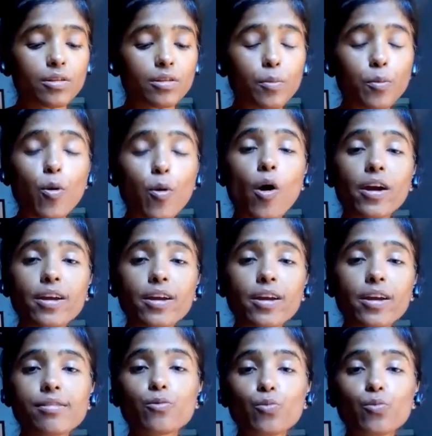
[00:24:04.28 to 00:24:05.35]
the
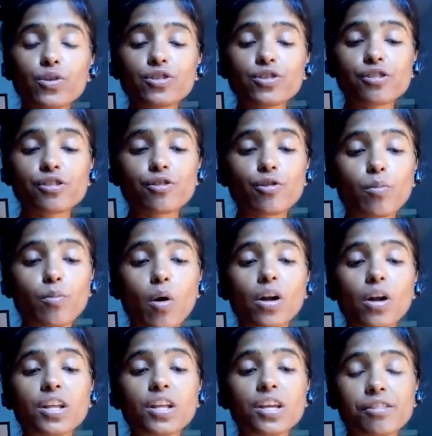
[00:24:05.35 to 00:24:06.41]
poison which is your
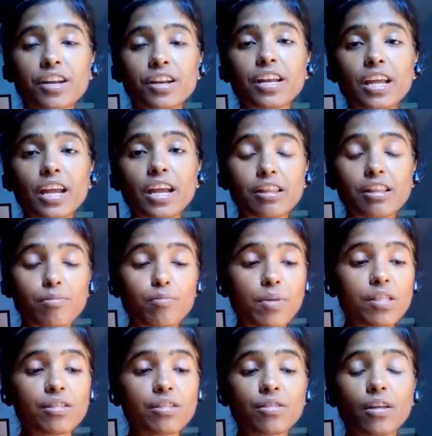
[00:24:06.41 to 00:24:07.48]
body is creating, it's
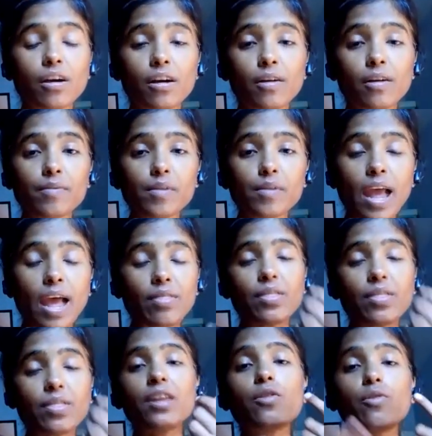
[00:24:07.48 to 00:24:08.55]
mixed in the, and
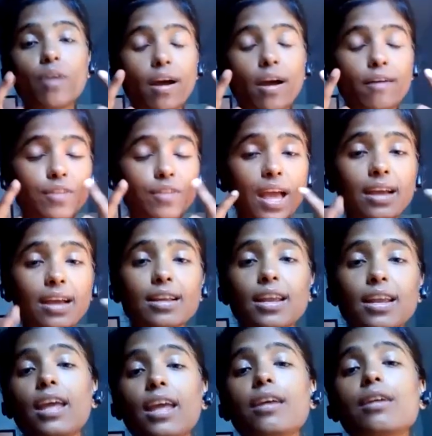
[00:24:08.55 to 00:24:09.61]
then you have the
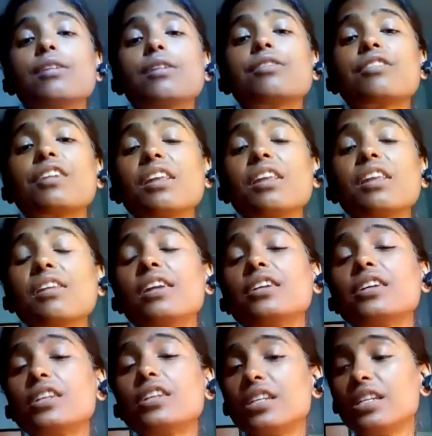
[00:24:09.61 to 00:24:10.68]
acne, skin
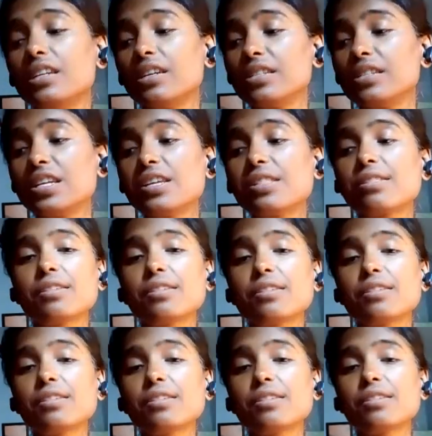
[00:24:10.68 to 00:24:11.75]
related
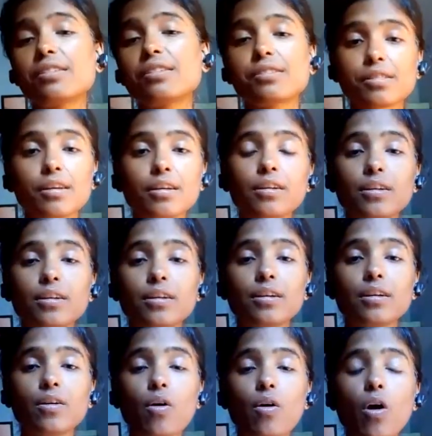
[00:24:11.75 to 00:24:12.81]
disease,
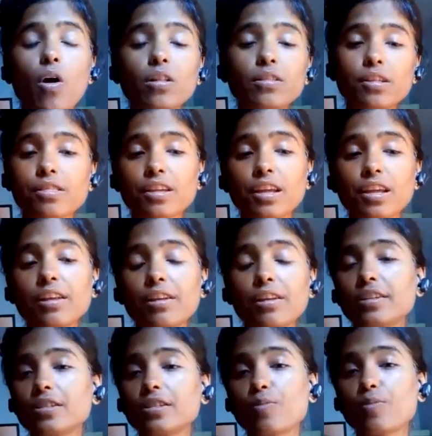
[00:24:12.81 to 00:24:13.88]
all the
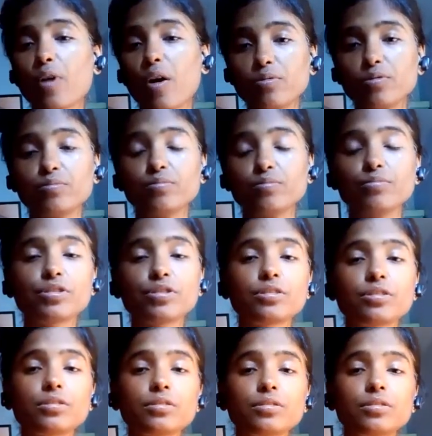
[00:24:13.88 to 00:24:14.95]
skin related problems
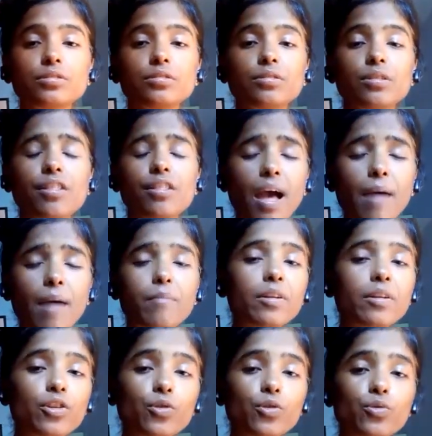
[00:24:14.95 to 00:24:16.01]
is
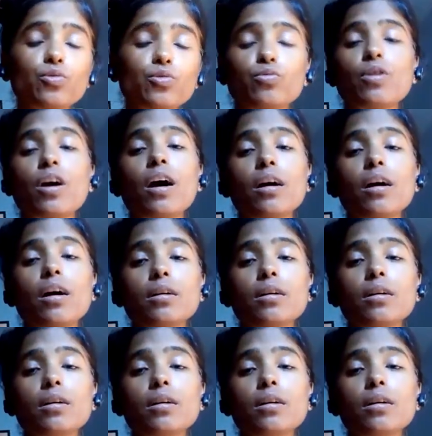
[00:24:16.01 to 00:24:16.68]
happened due to the